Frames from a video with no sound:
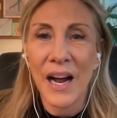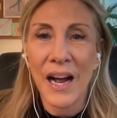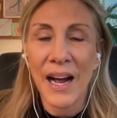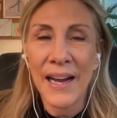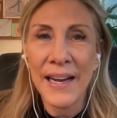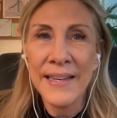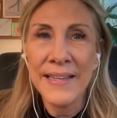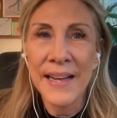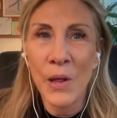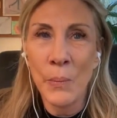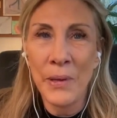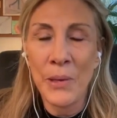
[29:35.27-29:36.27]
I
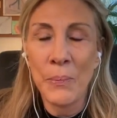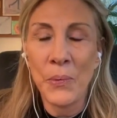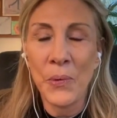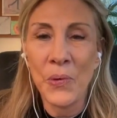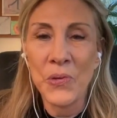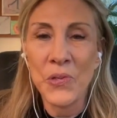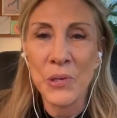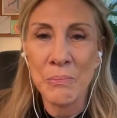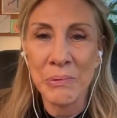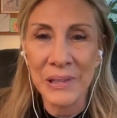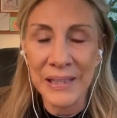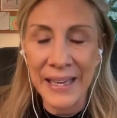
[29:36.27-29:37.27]
tell people to
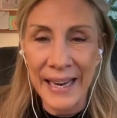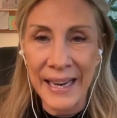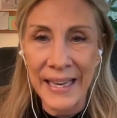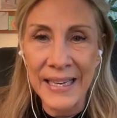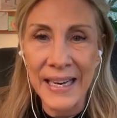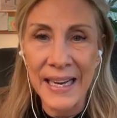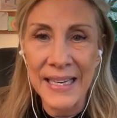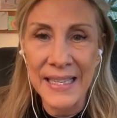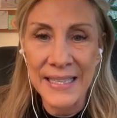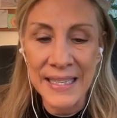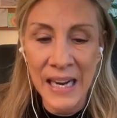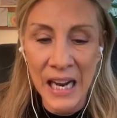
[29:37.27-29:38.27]
plan a
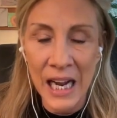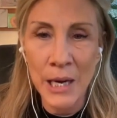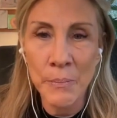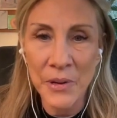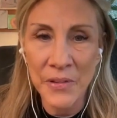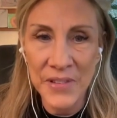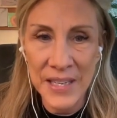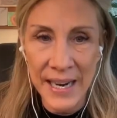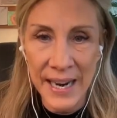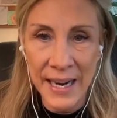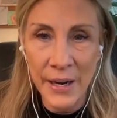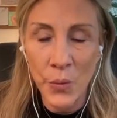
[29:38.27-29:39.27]
time of
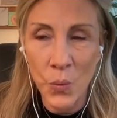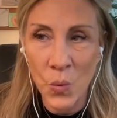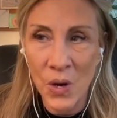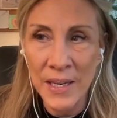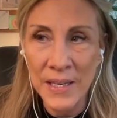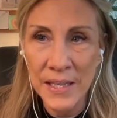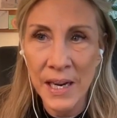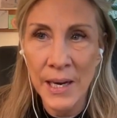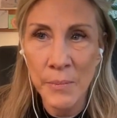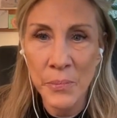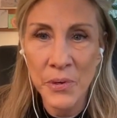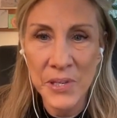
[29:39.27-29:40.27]
day, one
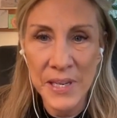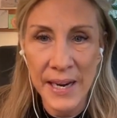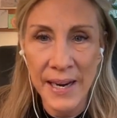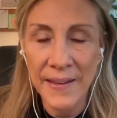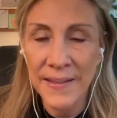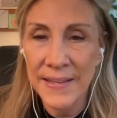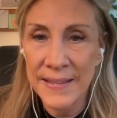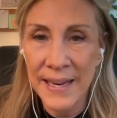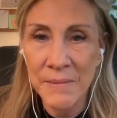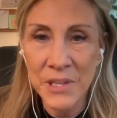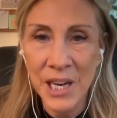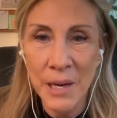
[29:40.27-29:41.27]
time per day,
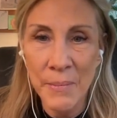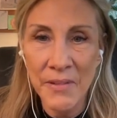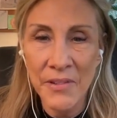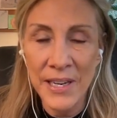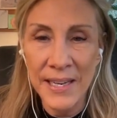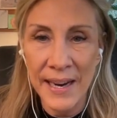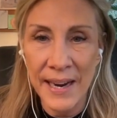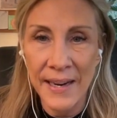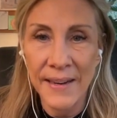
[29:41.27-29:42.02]
same time every day,